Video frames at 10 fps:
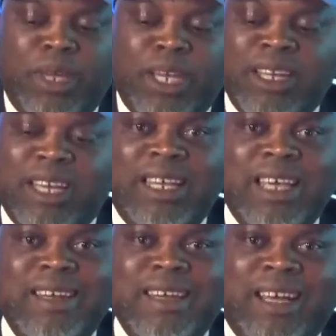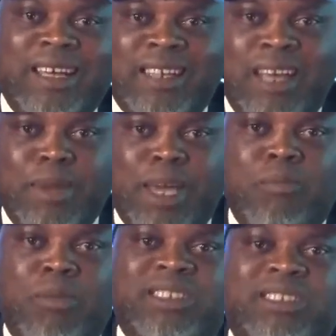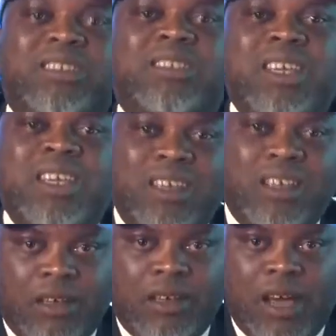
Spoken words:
meaning that the academia must see